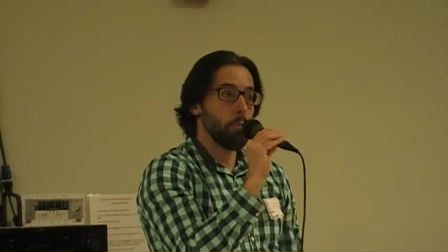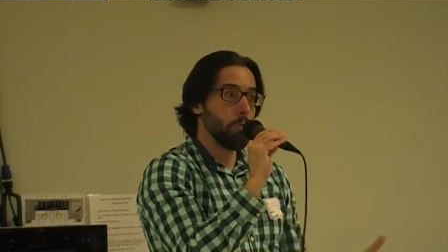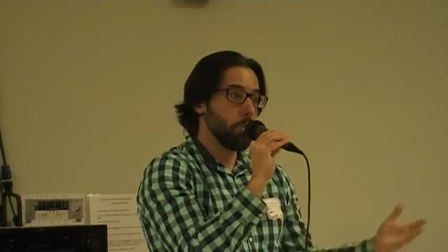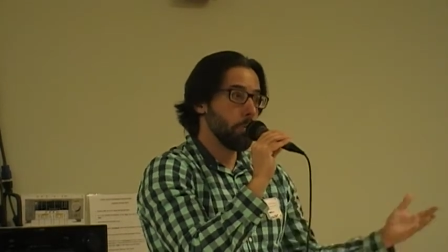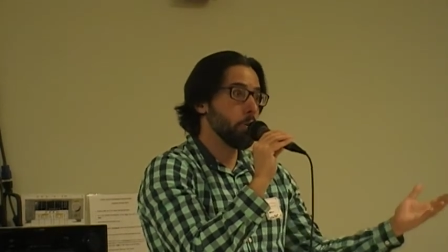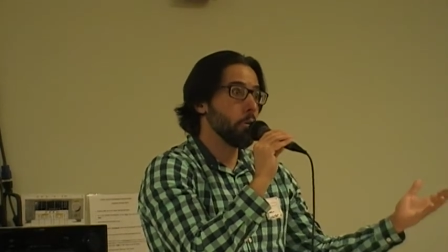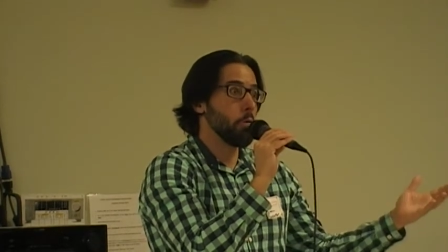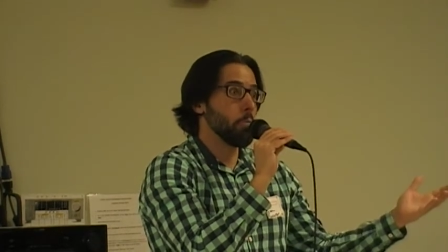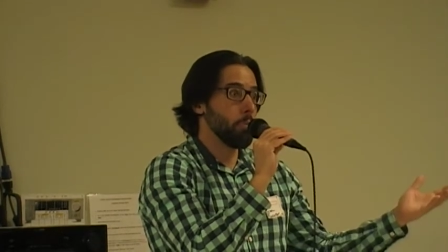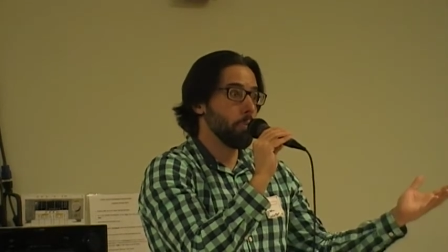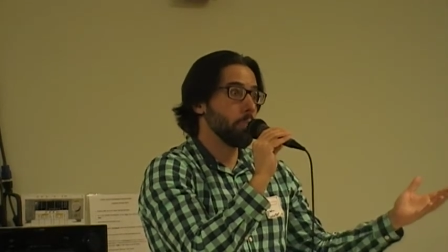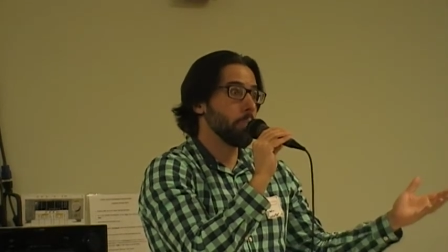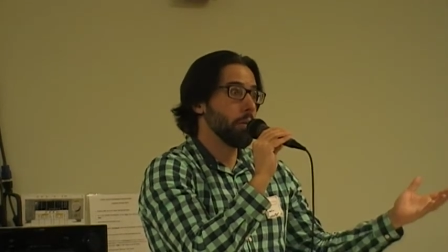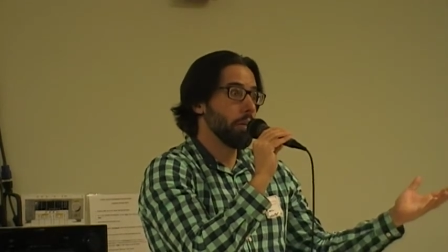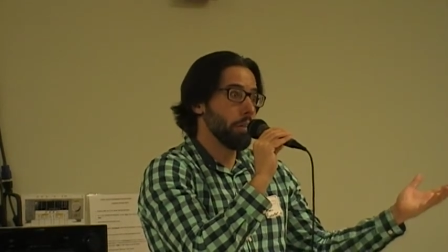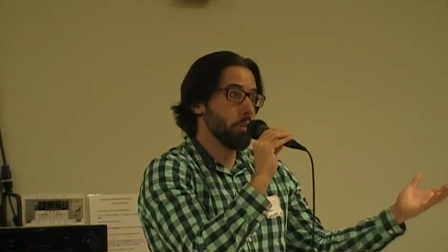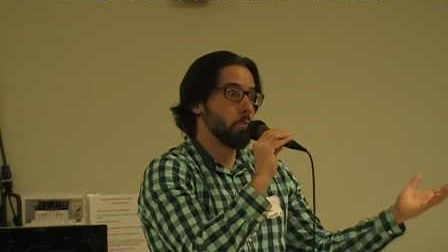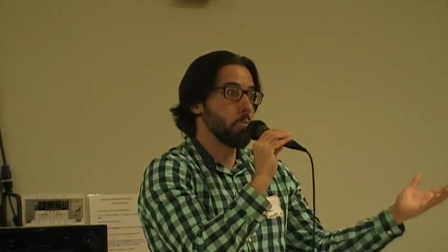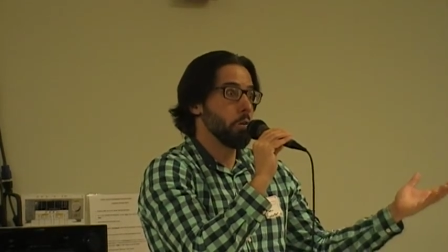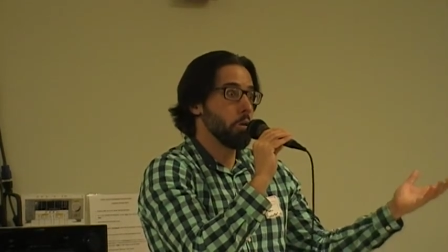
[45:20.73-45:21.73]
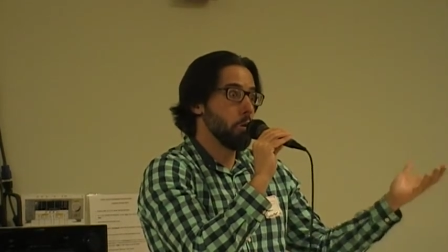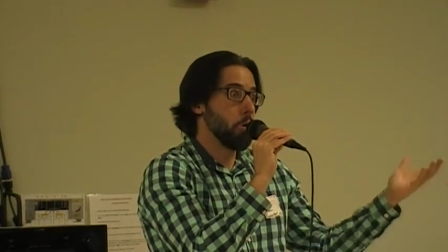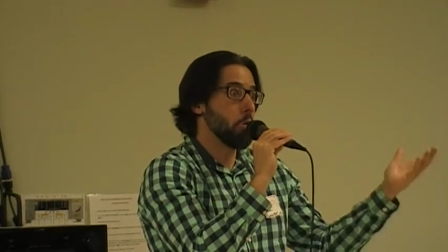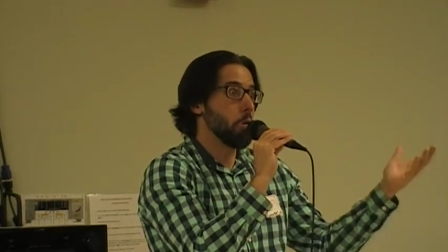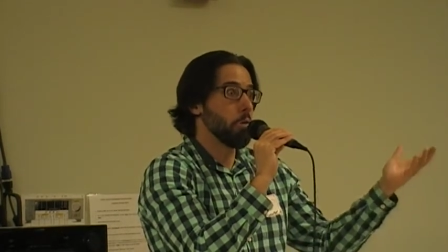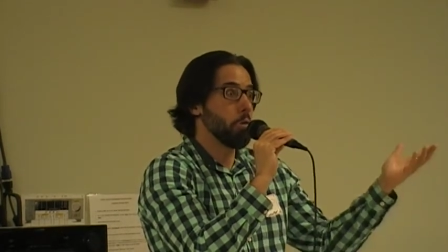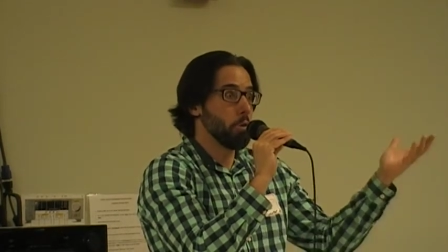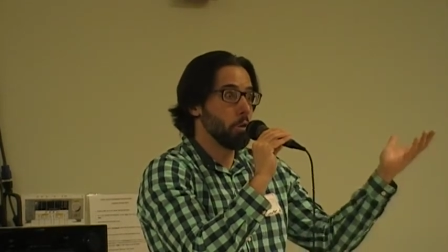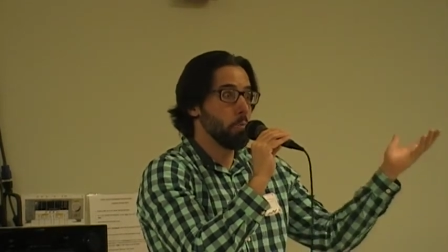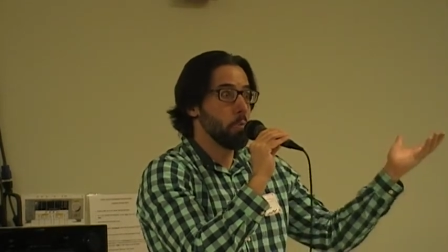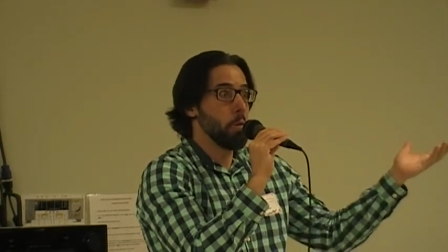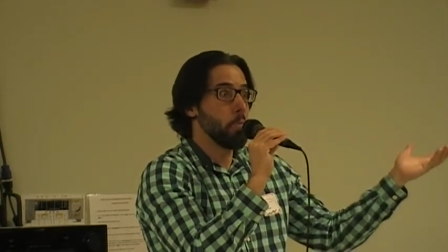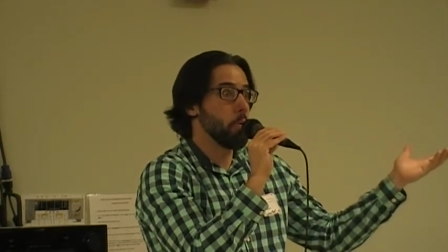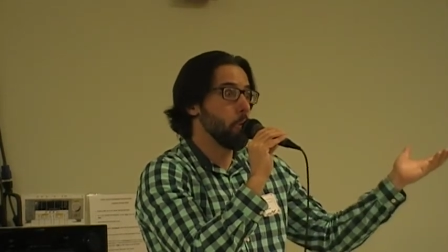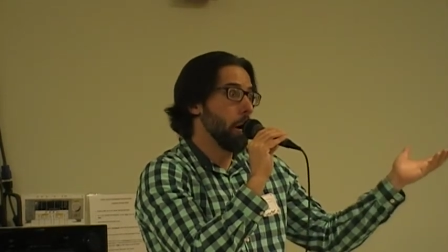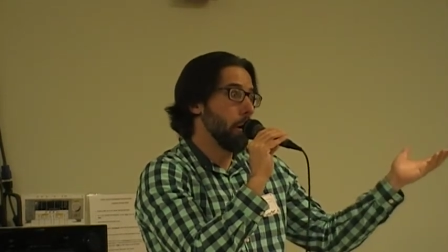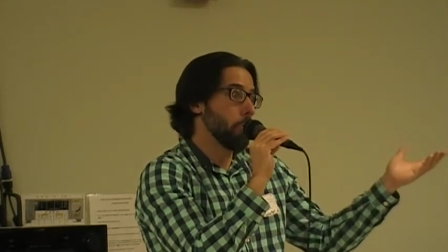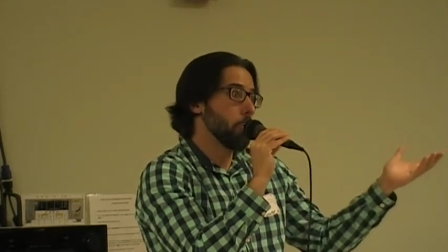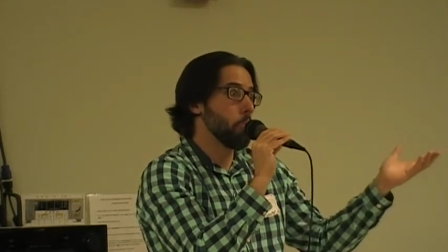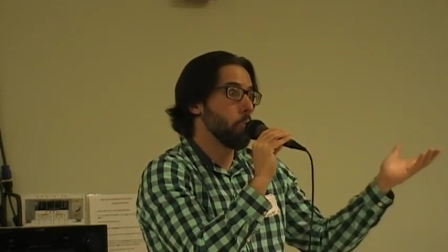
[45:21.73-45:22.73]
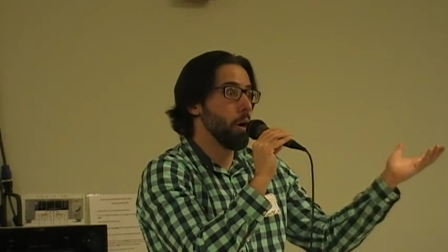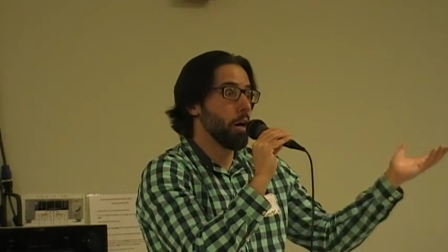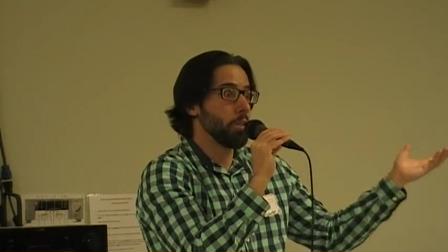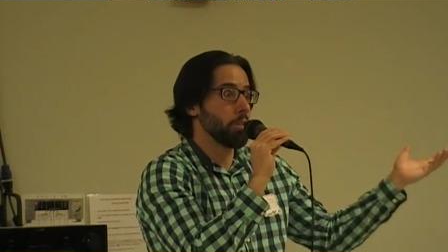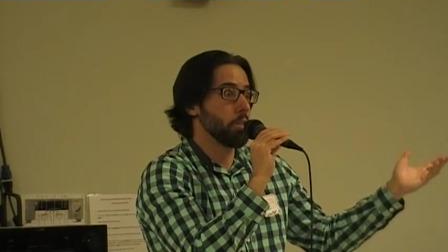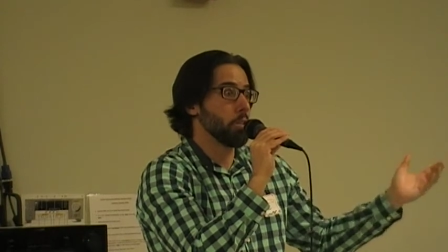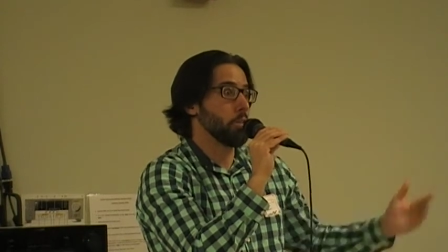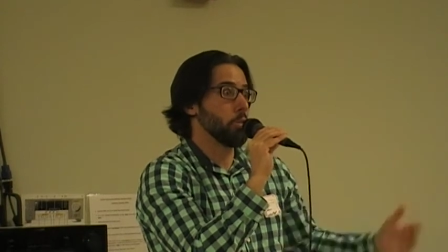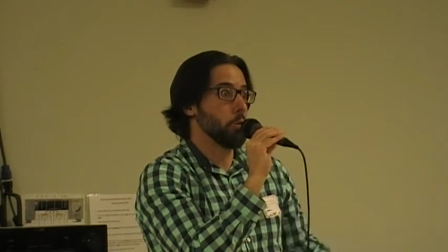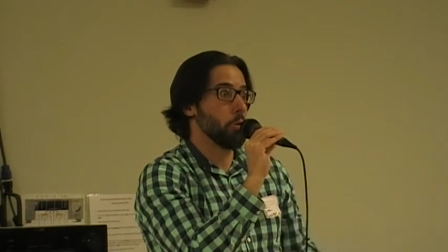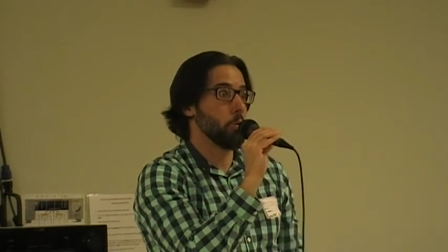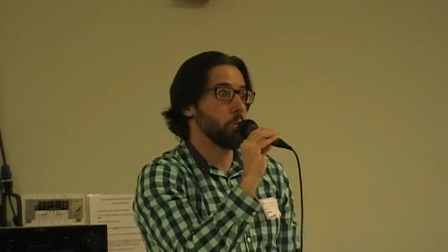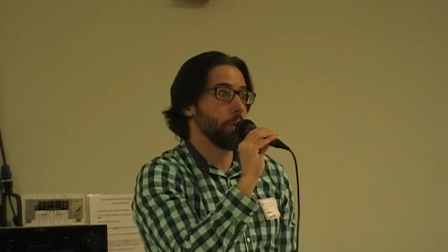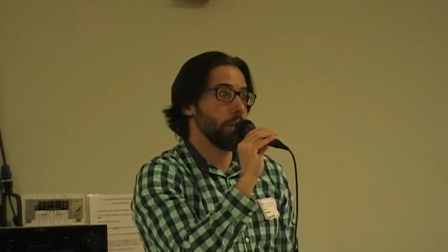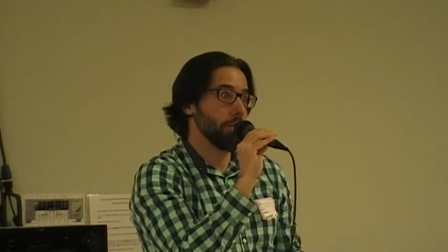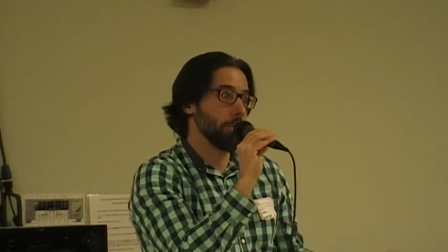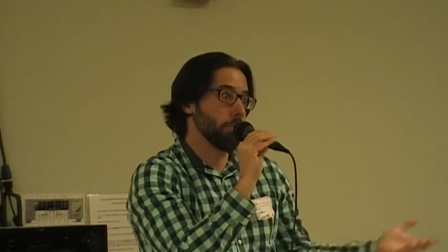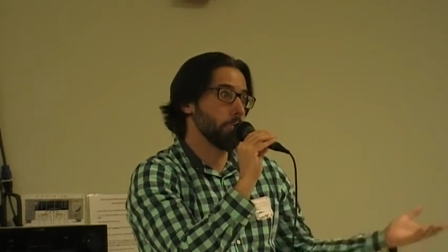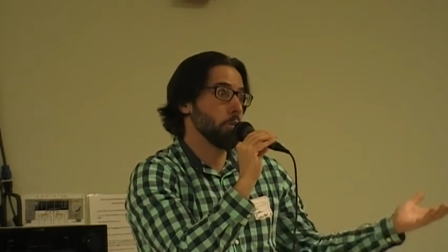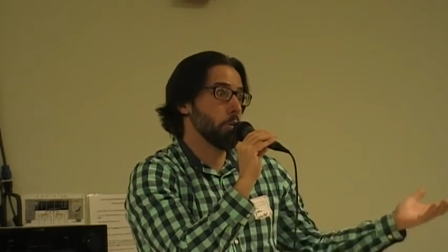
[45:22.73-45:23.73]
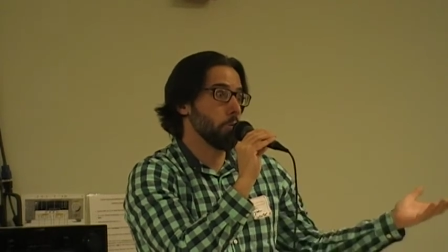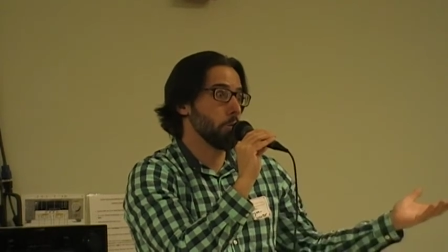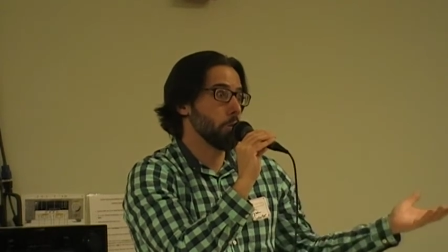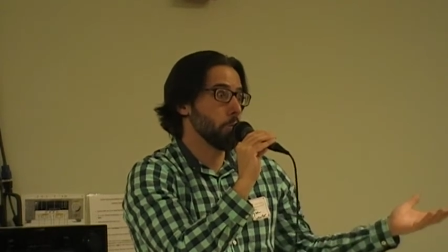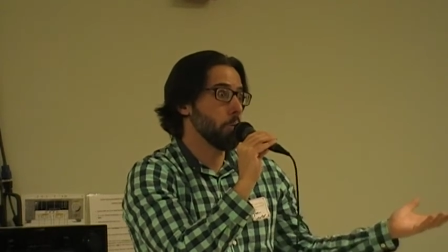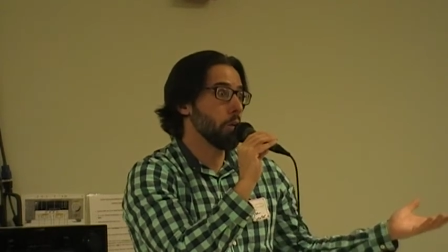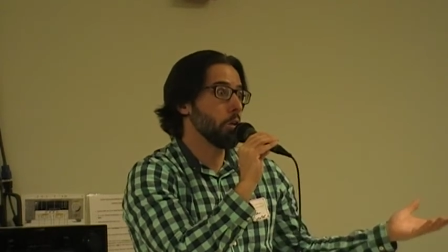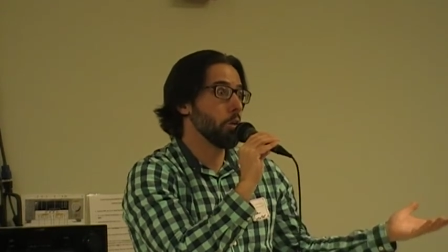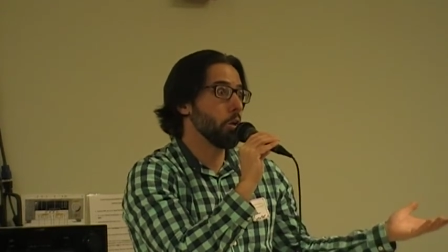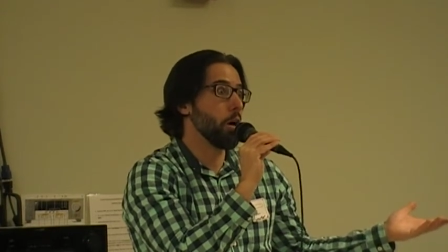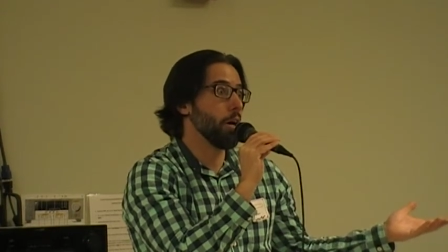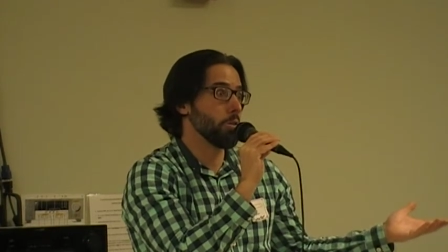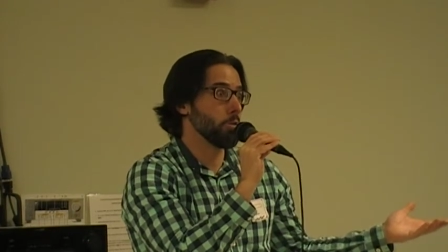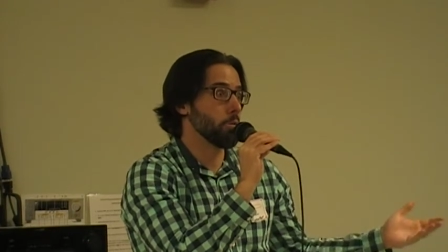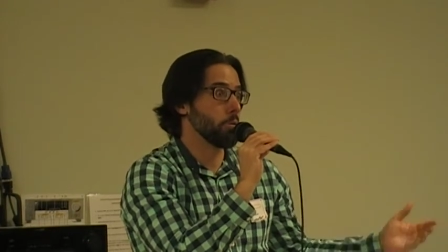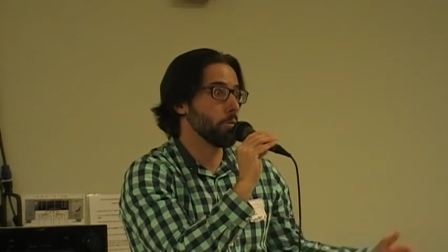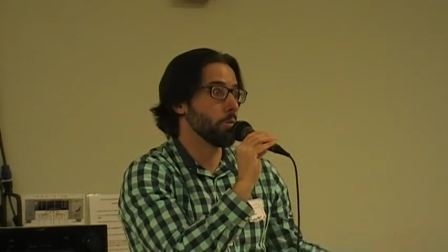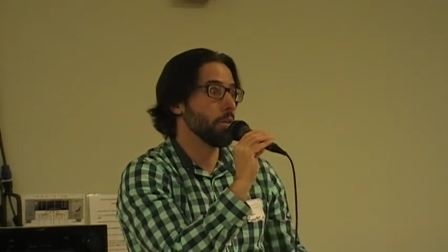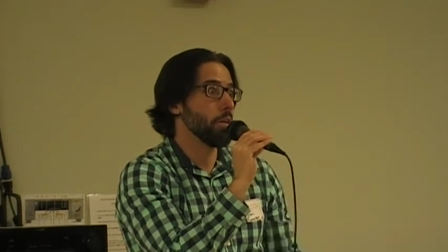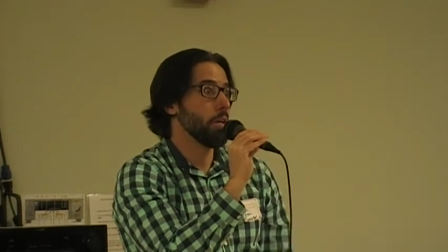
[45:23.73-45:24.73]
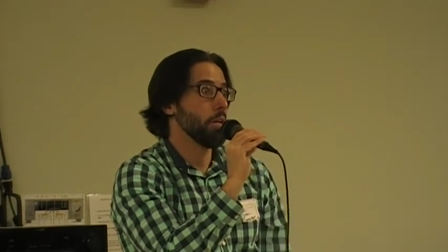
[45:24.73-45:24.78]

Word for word: You know, because we know that there's people out there watching. You know, we there was a big lawsuit.